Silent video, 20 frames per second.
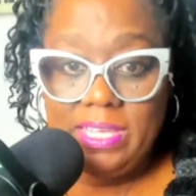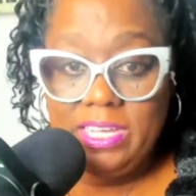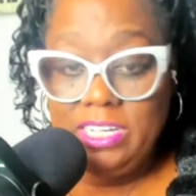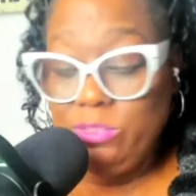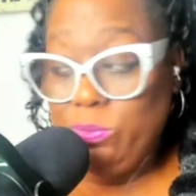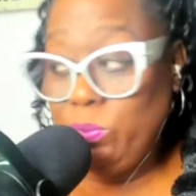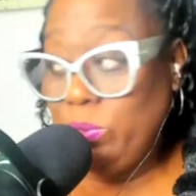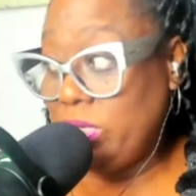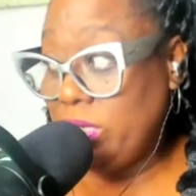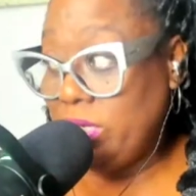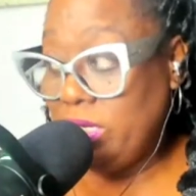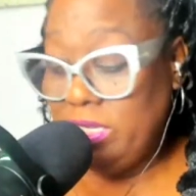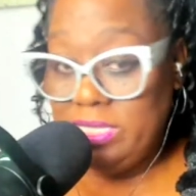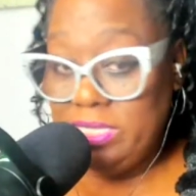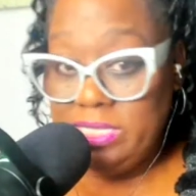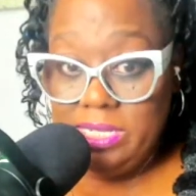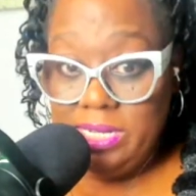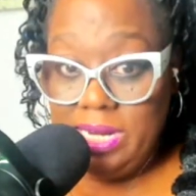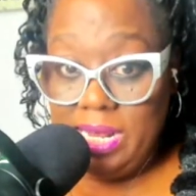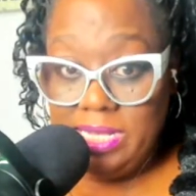You
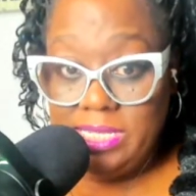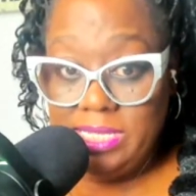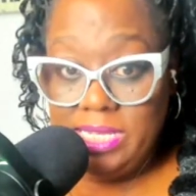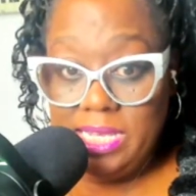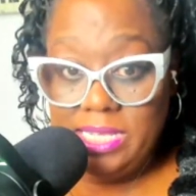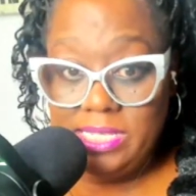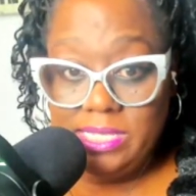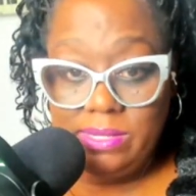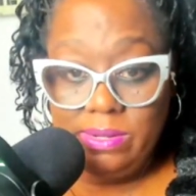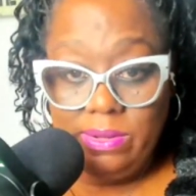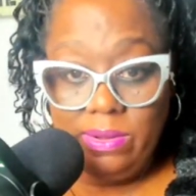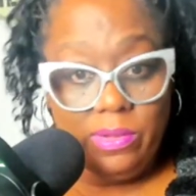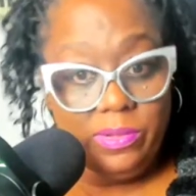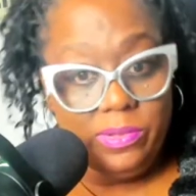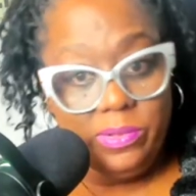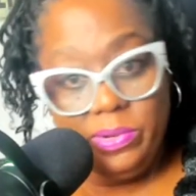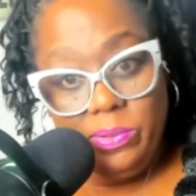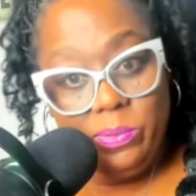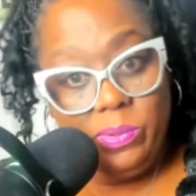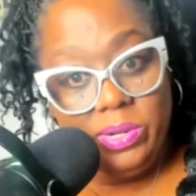stood outside so long,
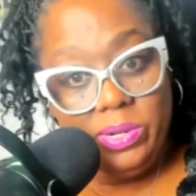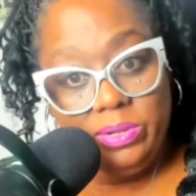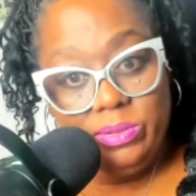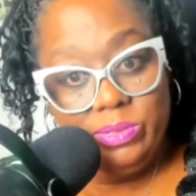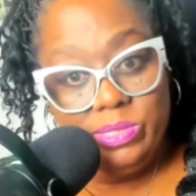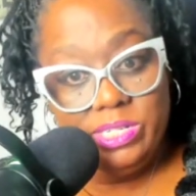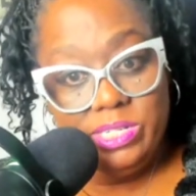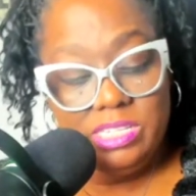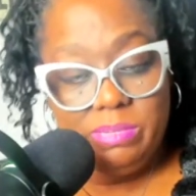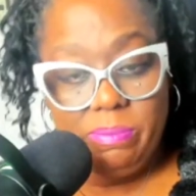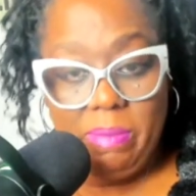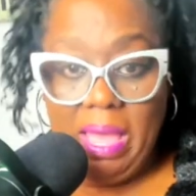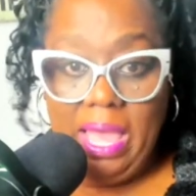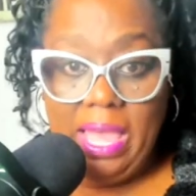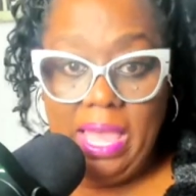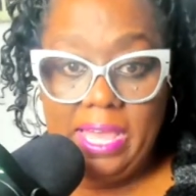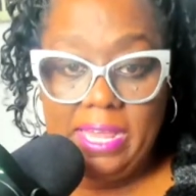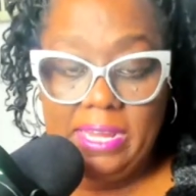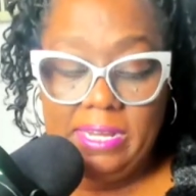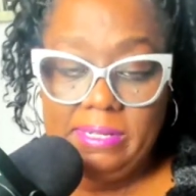you didn't want to lose your
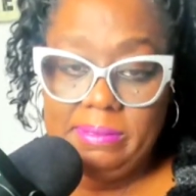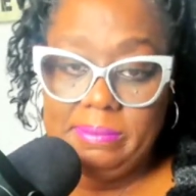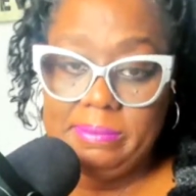spot.